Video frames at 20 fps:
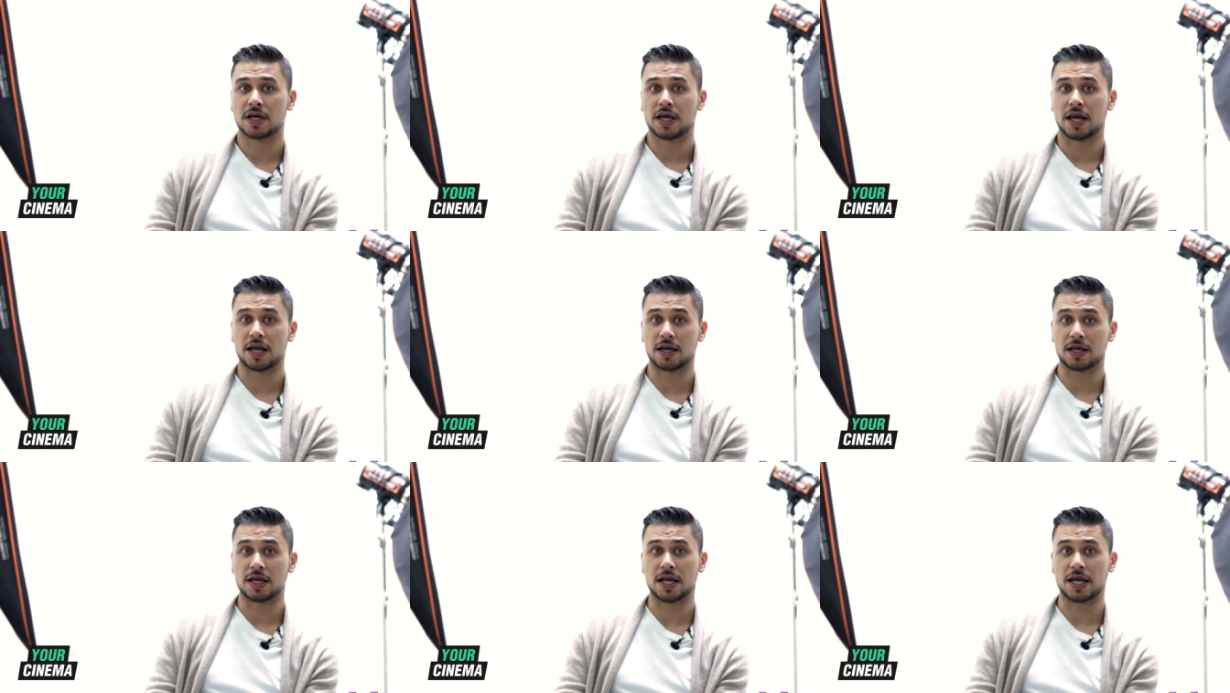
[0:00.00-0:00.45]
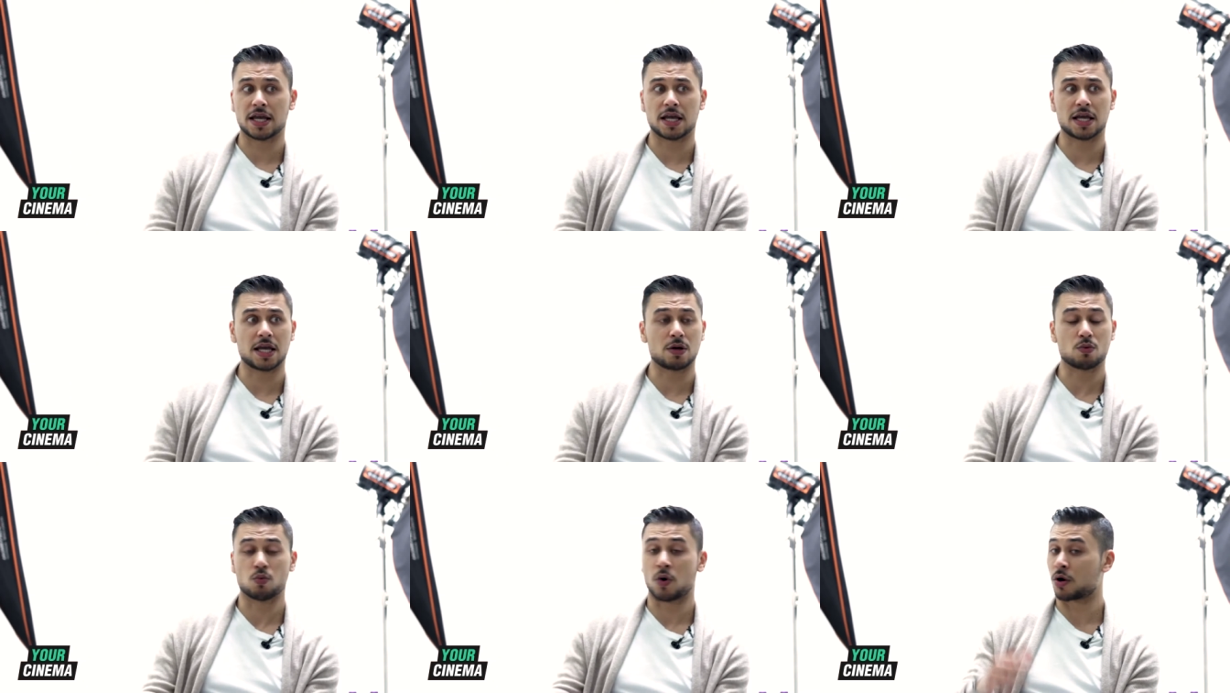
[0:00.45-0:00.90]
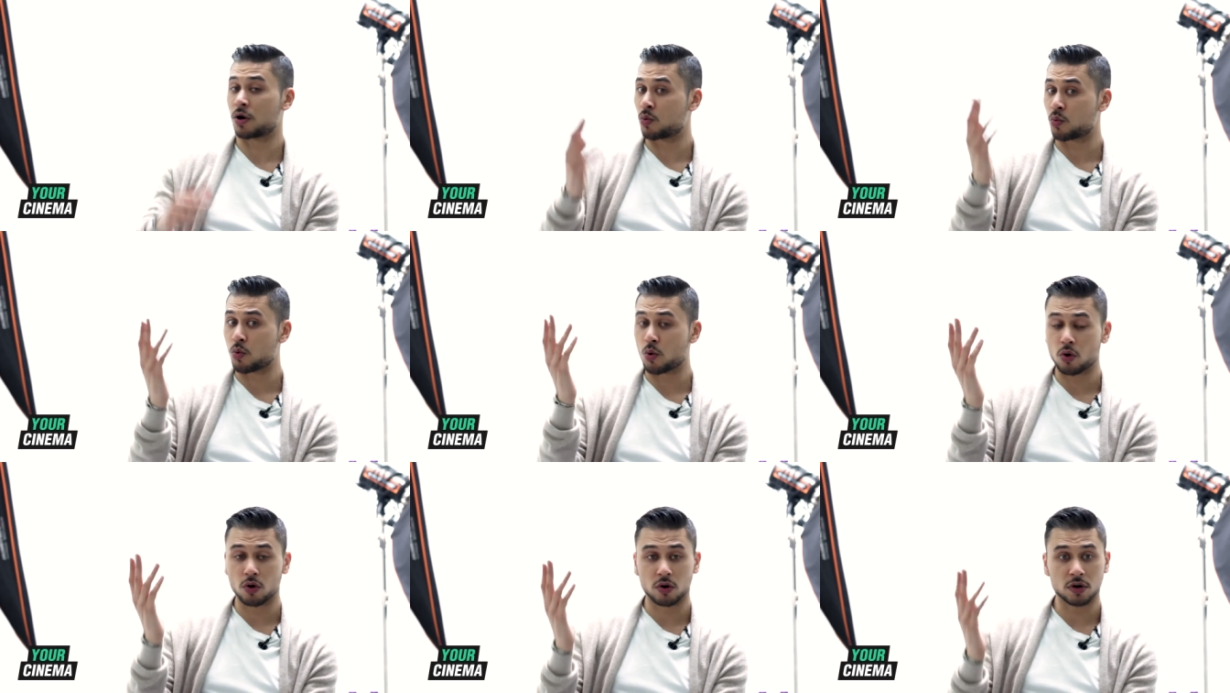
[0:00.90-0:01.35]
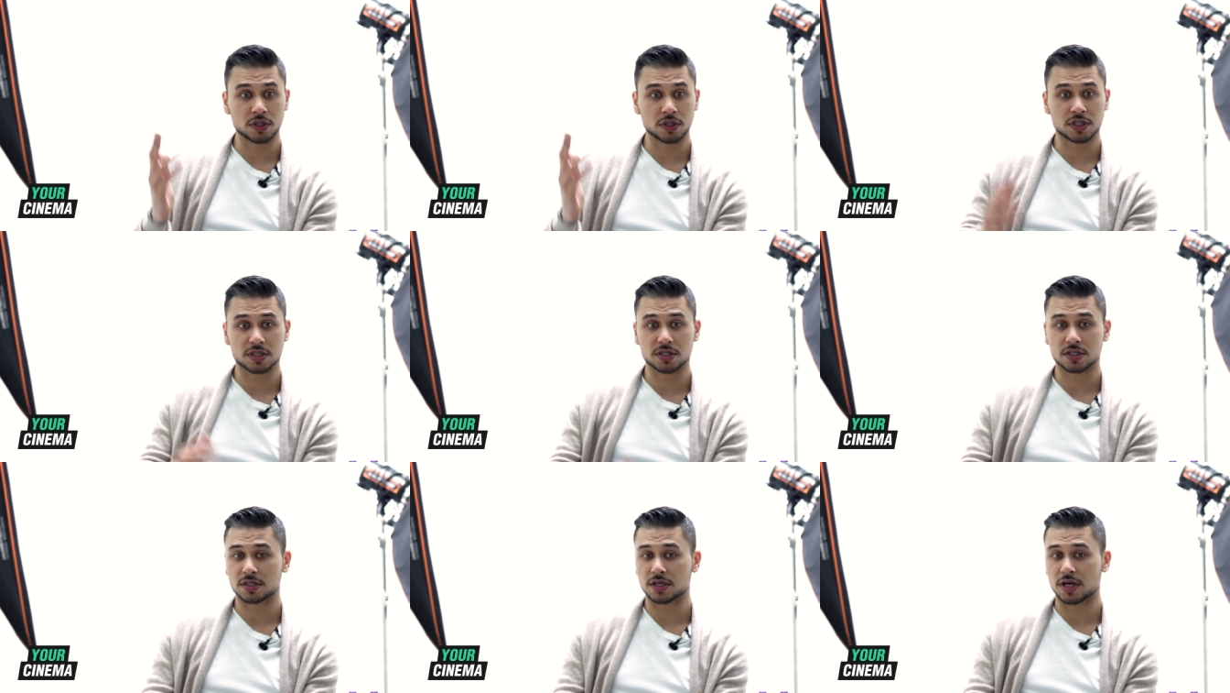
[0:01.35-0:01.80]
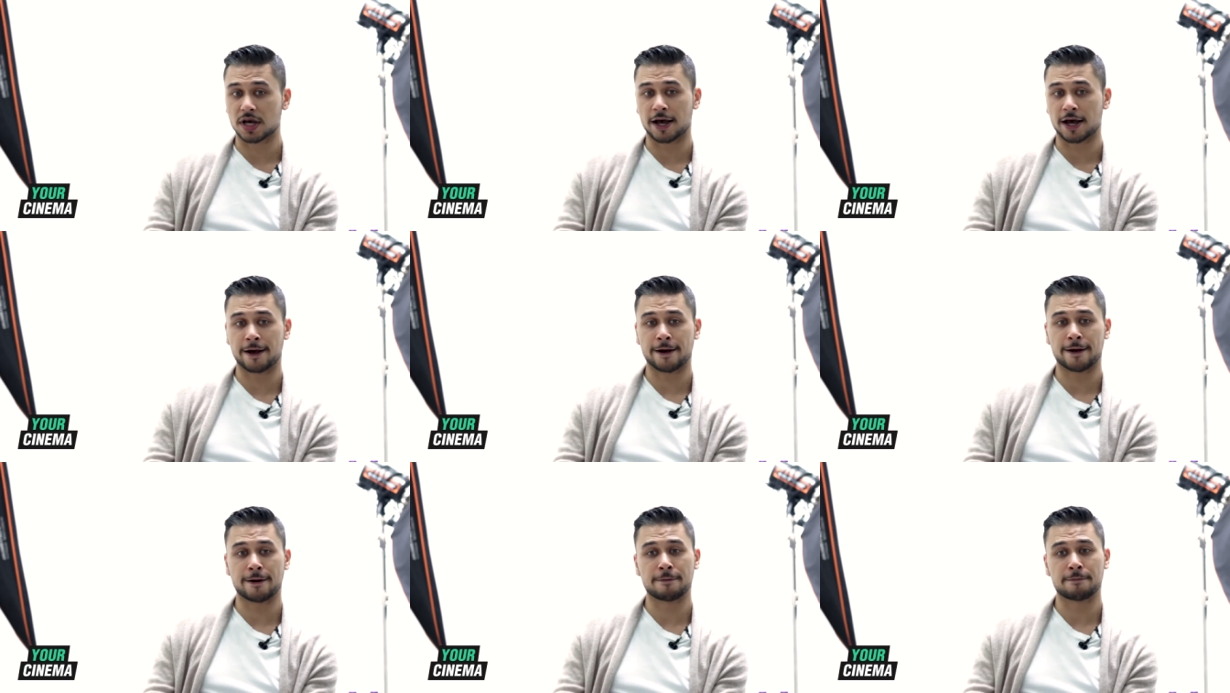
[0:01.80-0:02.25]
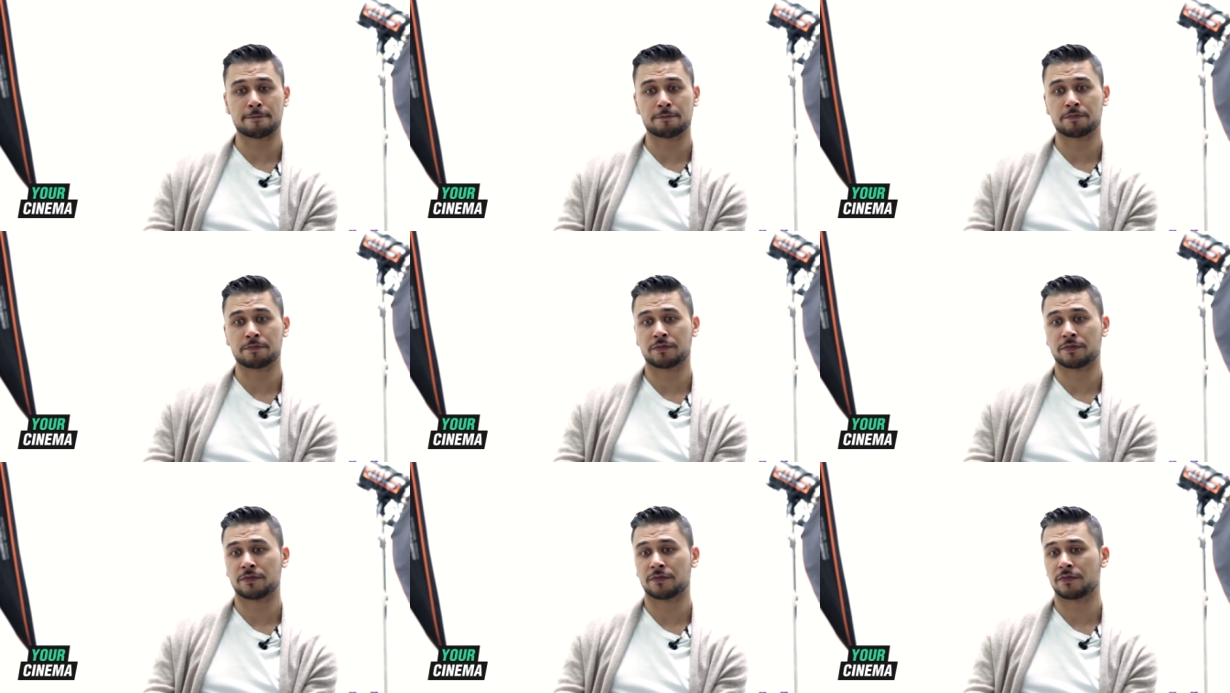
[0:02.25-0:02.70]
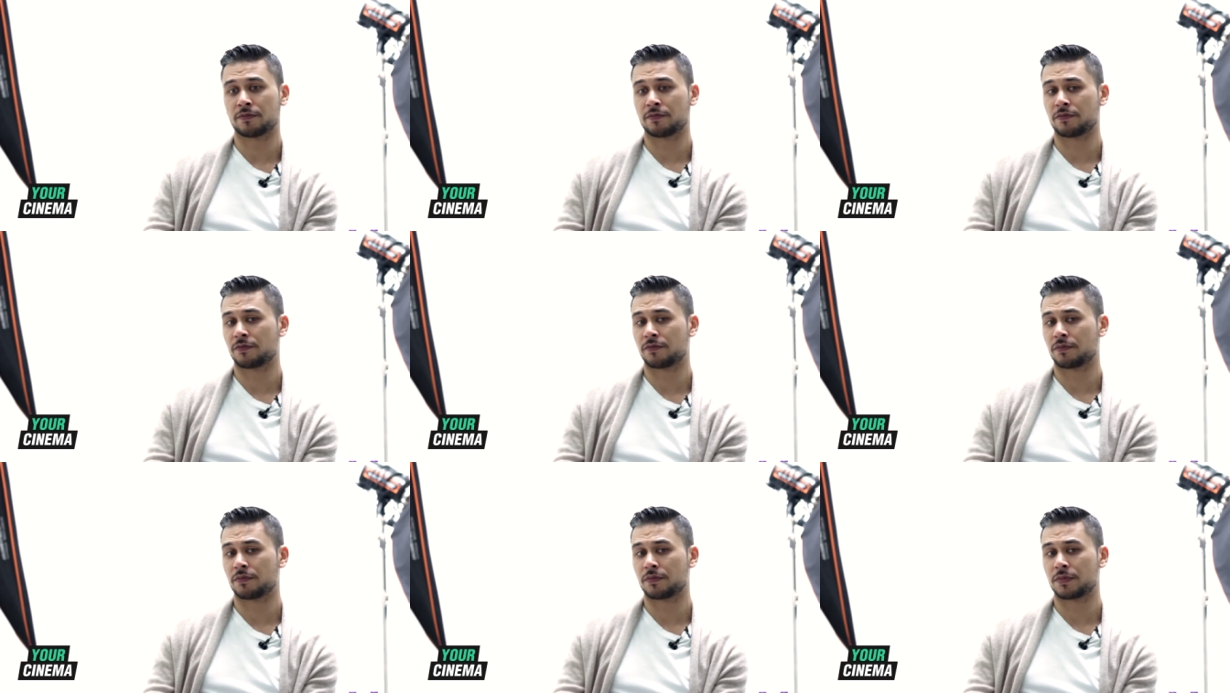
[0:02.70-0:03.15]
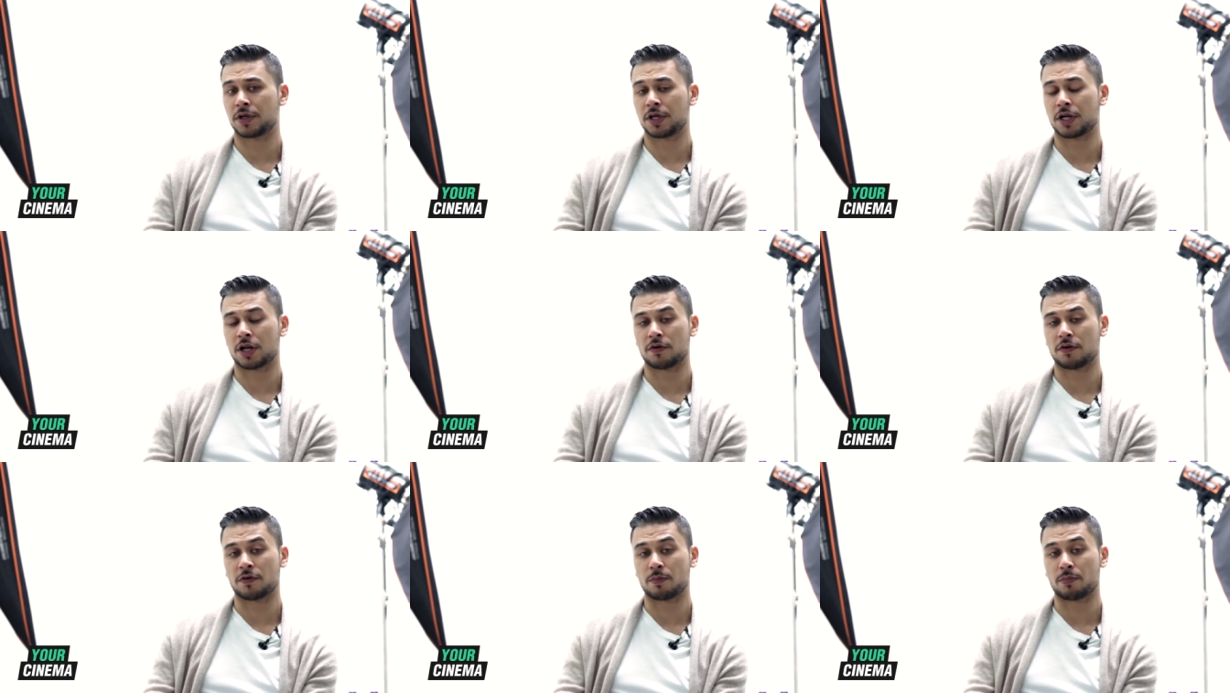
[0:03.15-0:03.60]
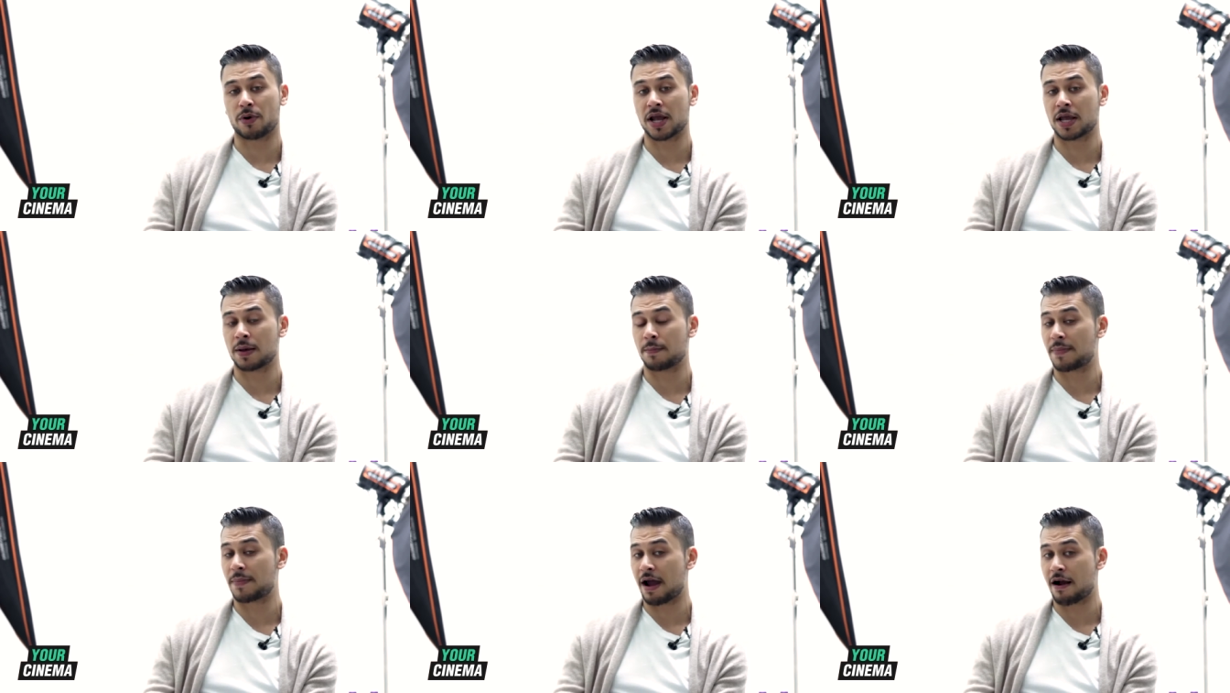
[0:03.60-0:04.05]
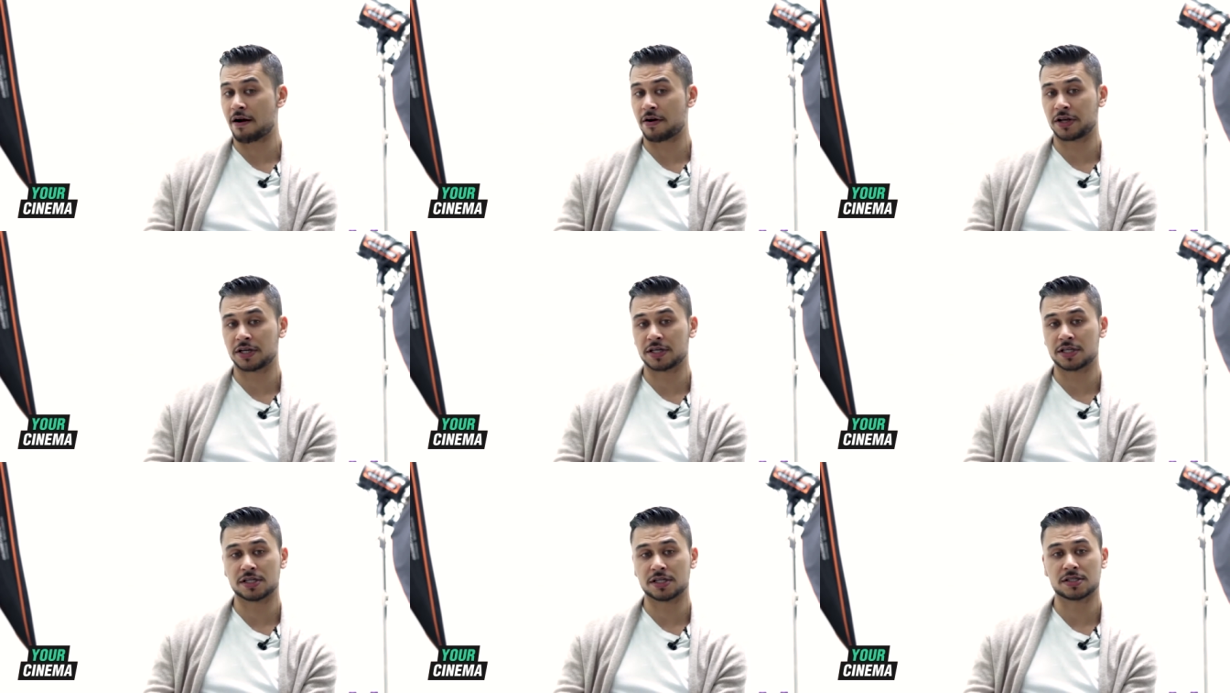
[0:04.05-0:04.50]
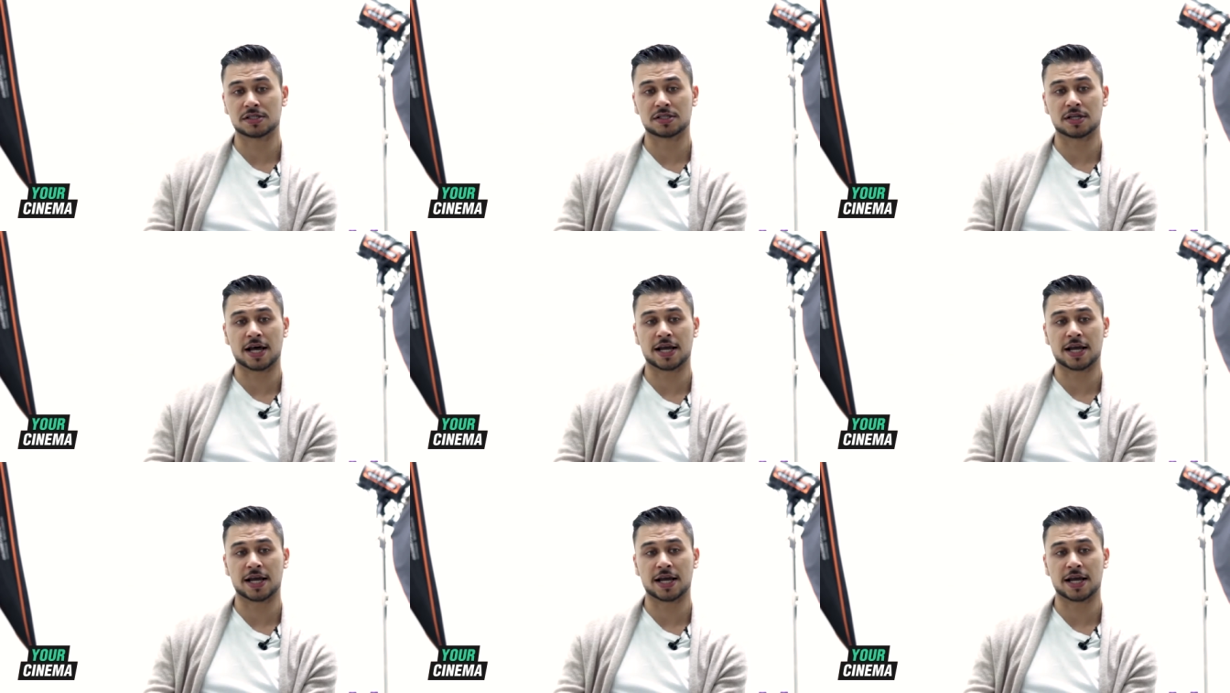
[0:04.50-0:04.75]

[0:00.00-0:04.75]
It, it, it won awards, um, you know, for breaking barriers.